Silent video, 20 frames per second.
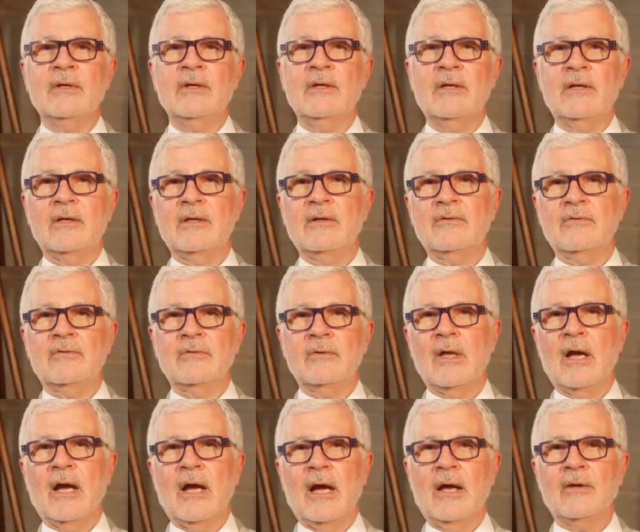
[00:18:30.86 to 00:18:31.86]
It is
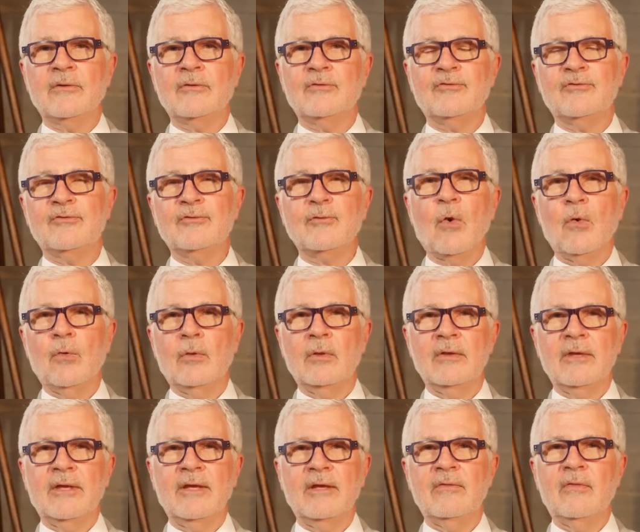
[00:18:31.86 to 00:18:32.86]
not
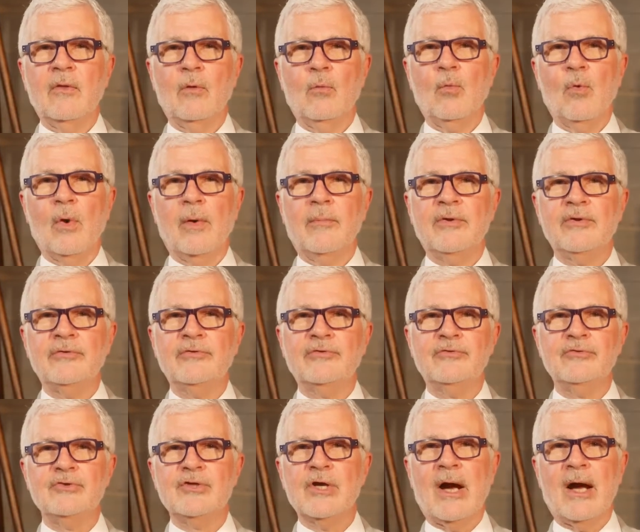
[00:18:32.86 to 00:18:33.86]
solely the
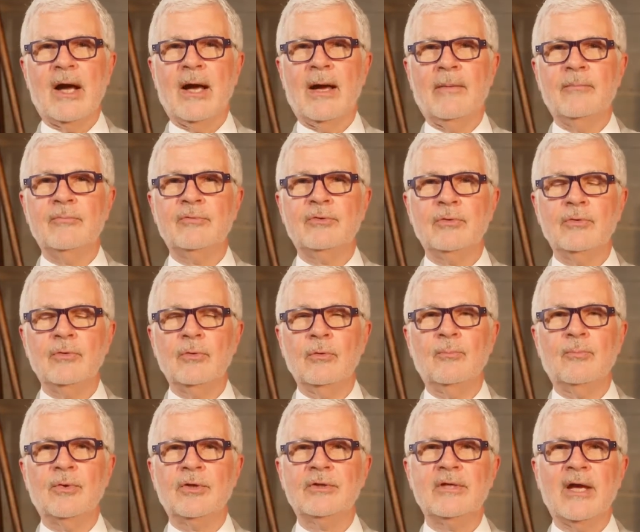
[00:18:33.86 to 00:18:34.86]
woman's job
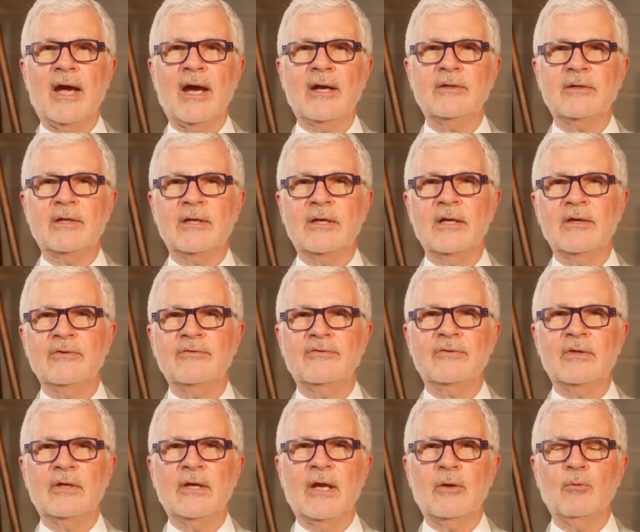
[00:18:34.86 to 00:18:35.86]
to protect
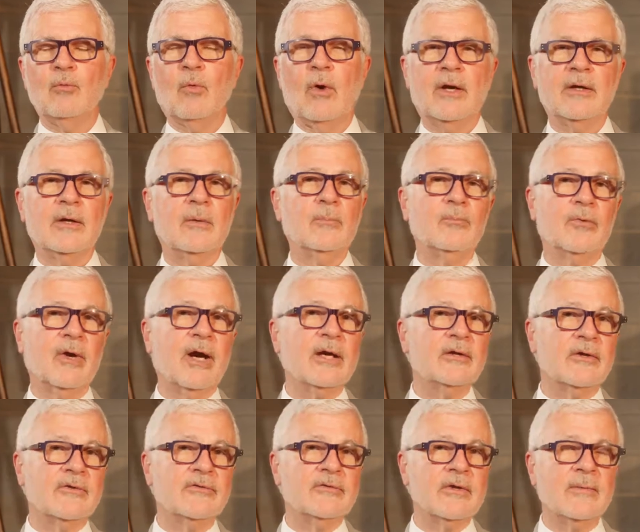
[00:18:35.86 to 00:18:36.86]
against an unwanted
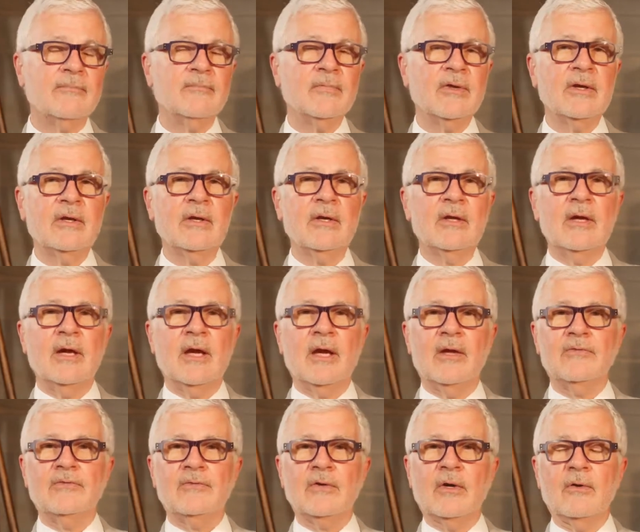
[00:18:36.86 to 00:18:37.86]
pregnancy.
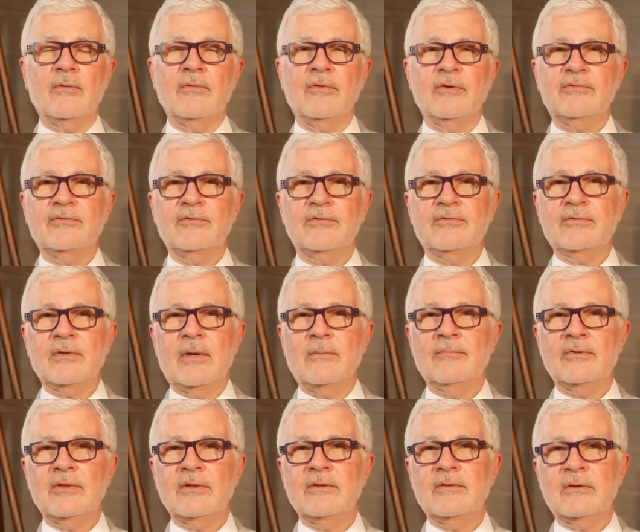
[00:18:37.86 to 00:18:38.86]
And so this is
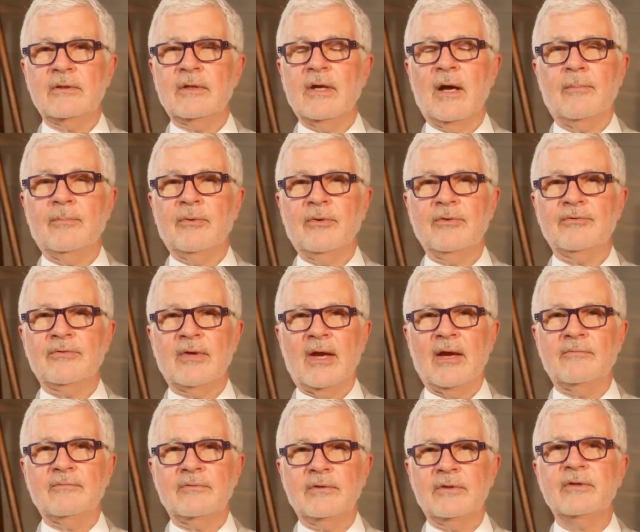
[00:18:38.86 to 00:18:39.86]
something that couples
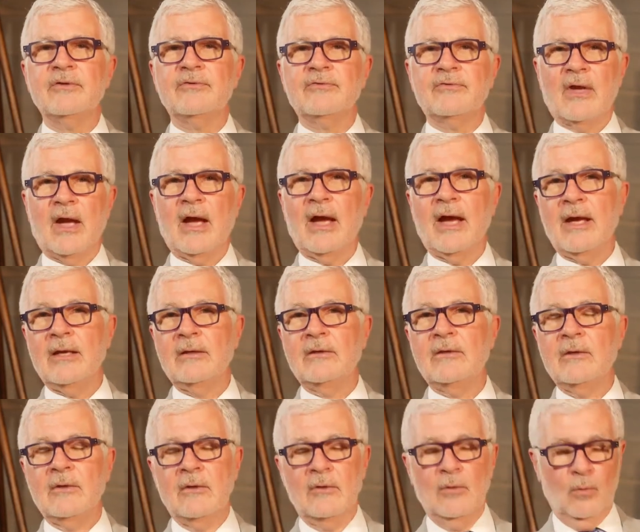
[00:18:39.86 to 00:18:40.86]
have to
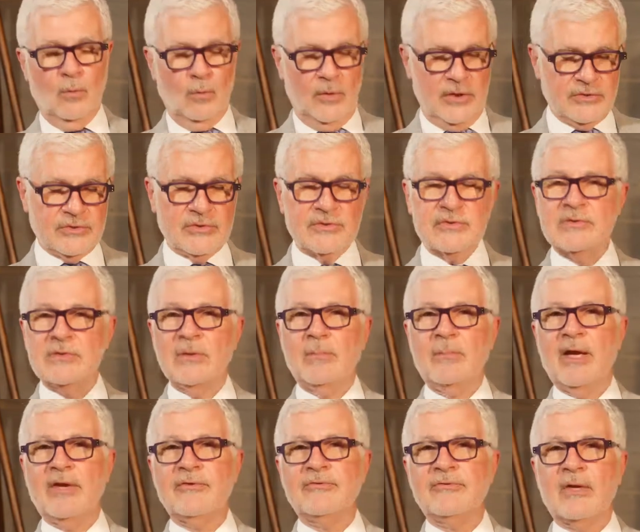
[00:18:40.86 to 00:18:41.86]
decide which is the
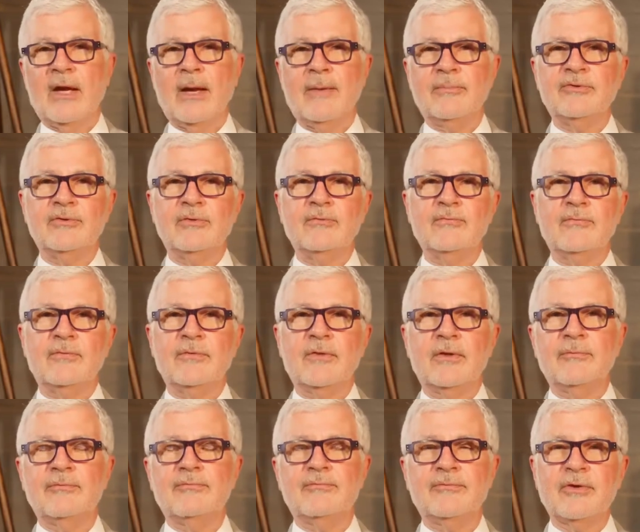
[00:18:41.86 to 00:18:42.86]
best option for
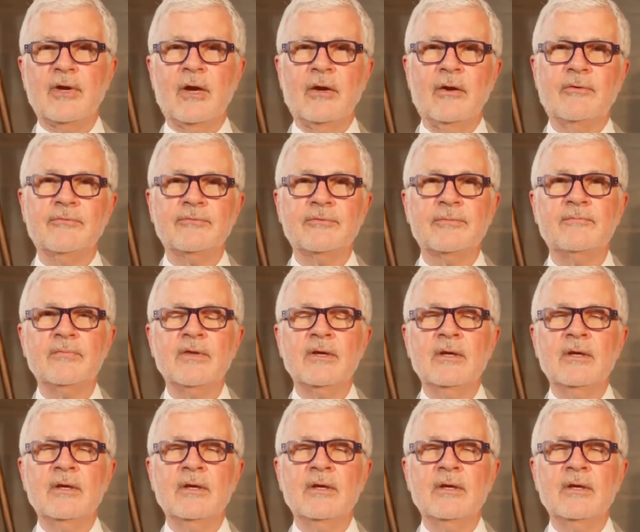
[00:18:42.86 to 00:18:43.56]
themselves.